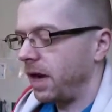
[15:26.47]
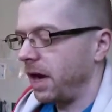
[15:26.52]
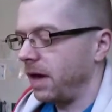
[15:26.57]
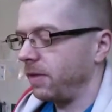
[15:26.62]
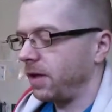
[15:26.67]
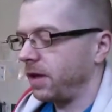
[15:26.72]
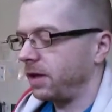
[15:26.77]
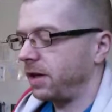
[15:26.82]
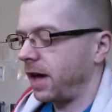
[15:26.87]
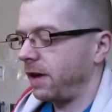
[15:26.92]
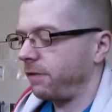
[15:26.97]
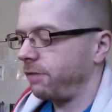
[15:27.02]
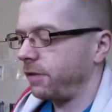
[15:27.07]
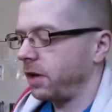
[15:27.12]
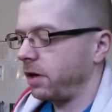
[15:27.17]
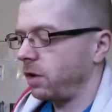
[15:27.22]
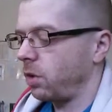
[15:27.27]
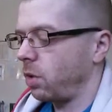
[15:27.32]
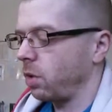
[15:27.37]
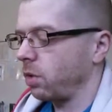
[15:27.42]
In the
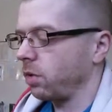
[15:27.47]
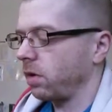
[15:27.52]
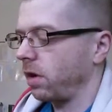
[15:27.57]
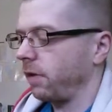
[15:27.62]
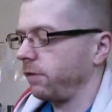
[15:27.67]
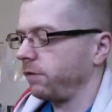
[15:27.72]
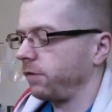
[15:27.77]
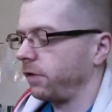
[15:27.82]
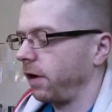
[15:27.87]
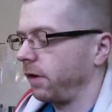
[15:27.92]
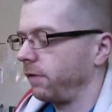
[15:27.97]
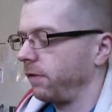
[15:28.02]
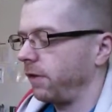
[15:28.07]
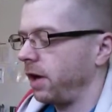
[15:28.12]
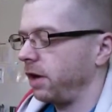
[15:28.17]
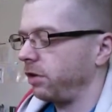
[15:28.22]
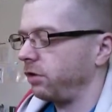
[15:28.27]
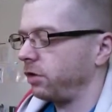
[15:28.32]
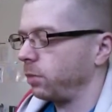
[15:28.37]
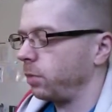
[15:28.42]
definite order of
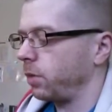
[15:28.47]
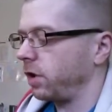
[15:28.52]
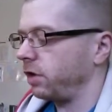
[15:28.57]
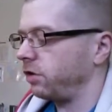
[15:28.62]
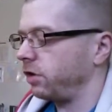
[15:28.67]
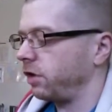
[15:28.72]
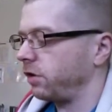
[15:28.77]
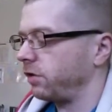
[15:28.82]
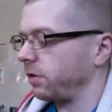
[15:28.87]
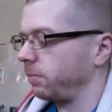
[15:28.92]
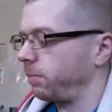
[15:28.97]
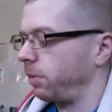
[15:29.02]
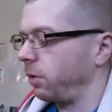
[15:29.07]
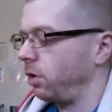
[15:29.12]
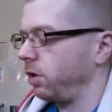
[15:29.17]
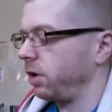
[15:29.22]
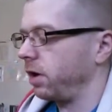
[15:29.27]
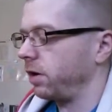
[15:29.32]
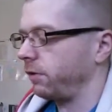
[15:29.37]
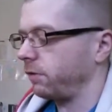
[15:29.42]
salvation which he has
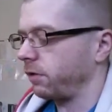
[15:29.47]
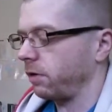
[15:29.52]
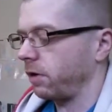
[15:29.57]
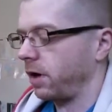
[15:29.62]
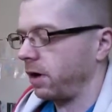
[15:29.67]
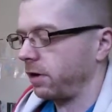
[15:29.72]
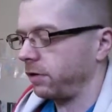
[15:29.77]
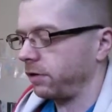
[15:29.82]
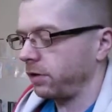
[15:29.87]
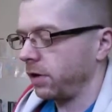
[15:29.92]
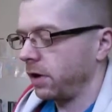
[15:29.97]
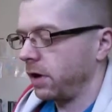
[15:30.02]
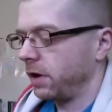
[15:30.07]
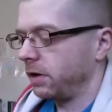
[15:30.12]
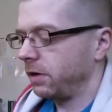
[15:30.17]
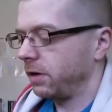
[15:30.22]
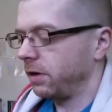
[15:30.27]
appointed for us,